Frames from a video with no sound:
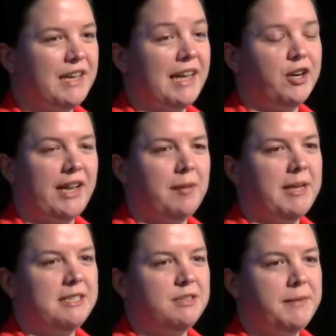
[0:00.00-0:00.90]
and are
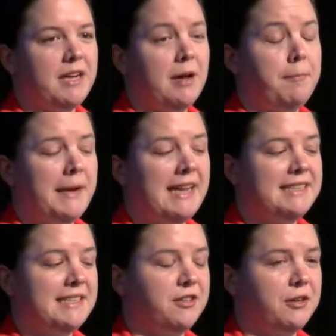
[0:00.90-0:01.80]
aiming to become
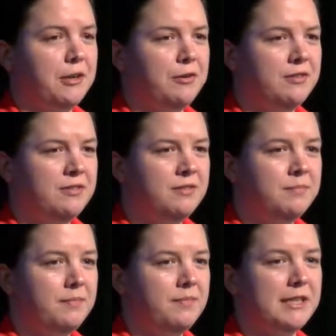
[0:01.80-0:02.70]
net zero
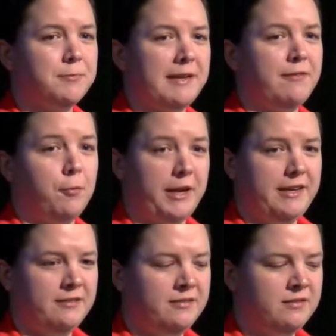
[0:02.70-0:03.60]
by 2040.